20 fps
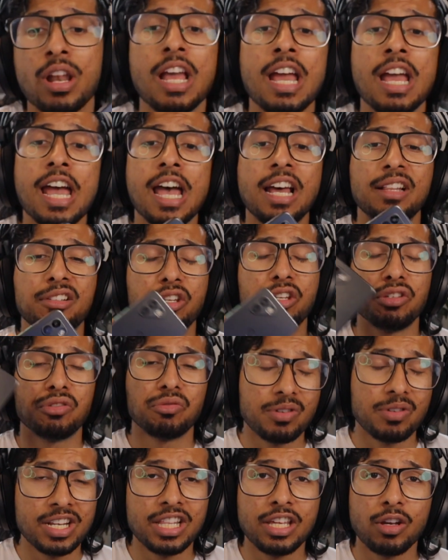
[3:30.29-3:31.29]
This is
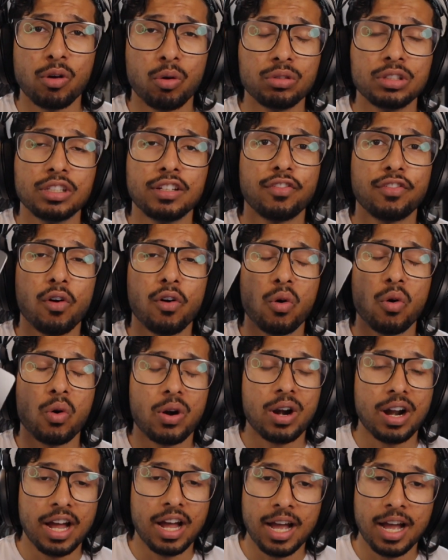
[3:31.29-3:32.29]
really only for
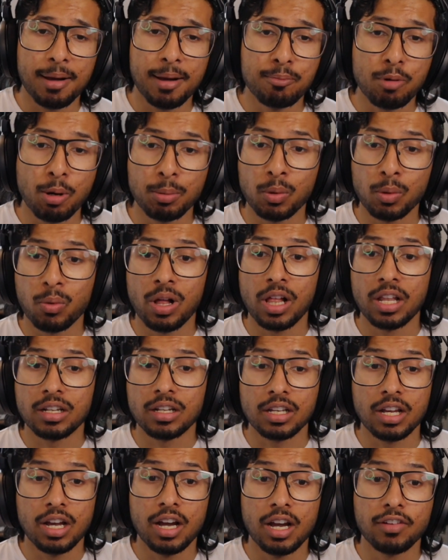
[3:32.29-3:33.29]
mobile wallet,
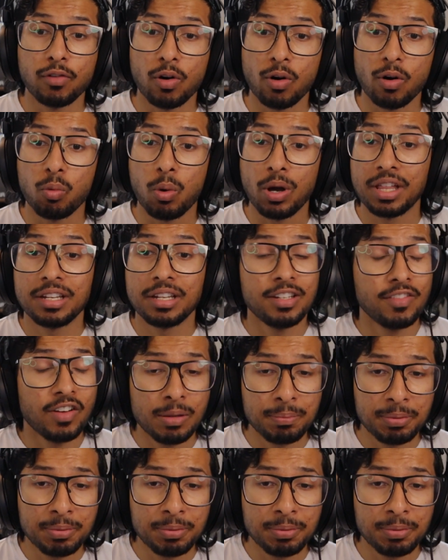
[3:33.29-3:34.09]
for wallet developers.